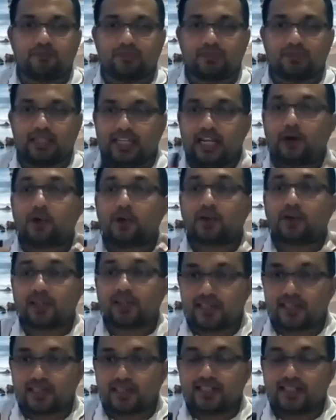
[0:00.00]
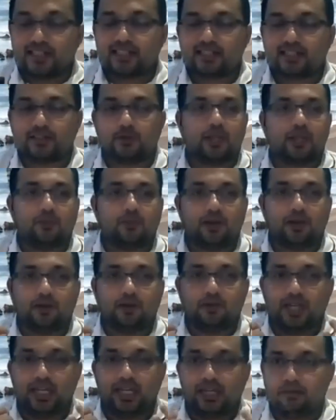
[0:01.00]
in our research, whenever
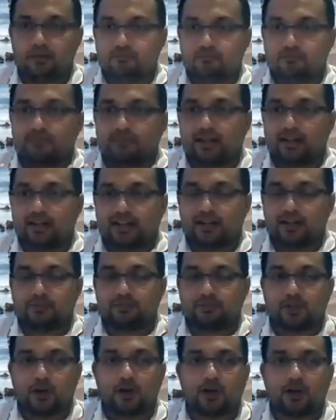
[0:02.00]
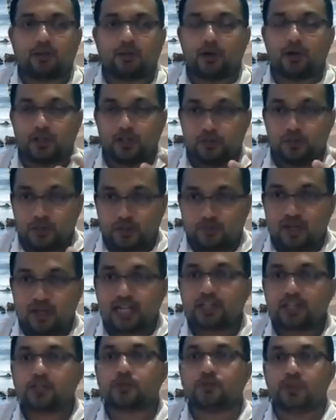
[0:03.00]
we talk about human
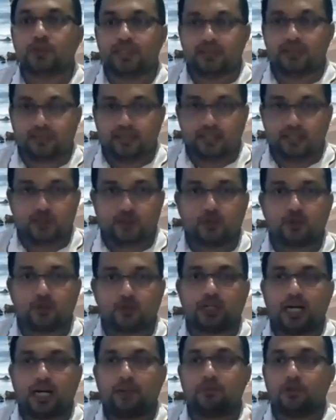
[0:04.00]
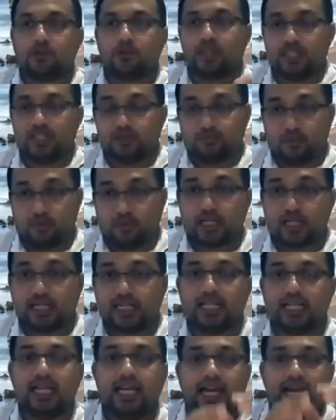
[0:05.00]
values, we tend to come to this
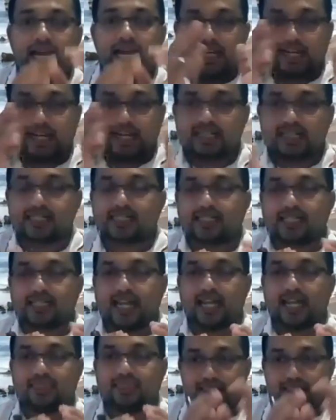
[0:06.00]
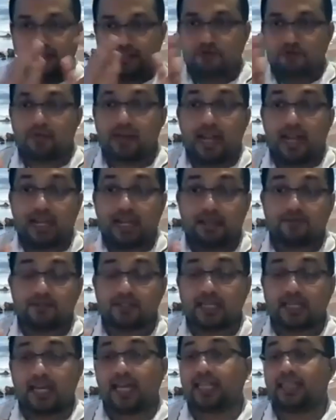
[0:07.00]
model and understand the
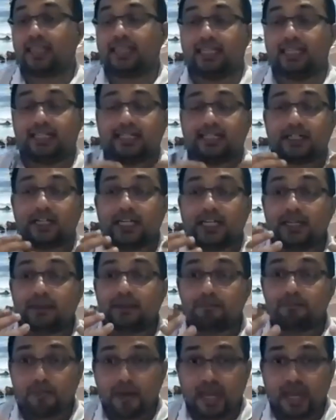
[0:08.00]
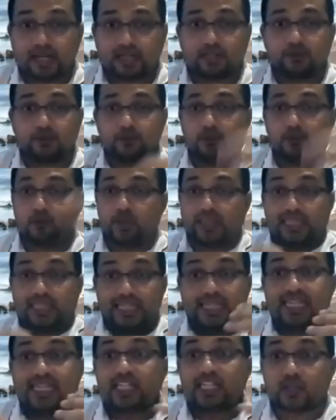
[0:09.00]
values and their impact with
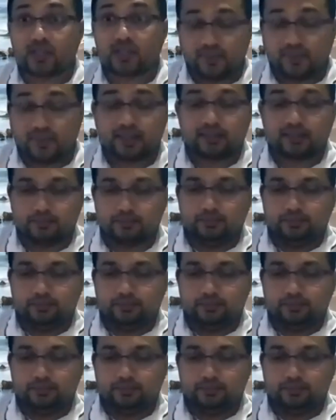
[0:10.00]
each other.